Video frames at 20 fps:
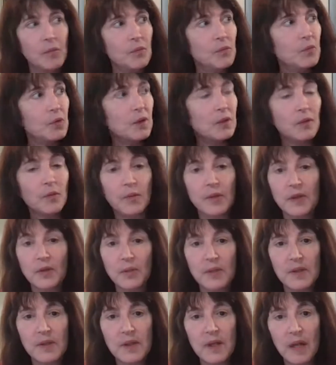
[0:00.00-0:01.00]
working with,
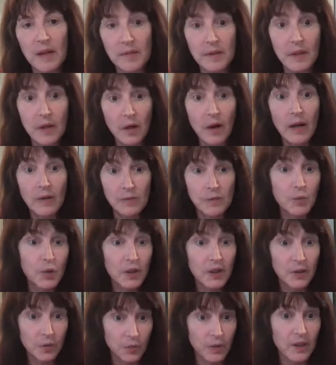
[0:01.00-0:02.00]

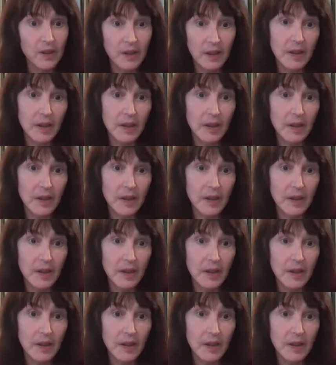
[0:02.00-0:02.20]
working with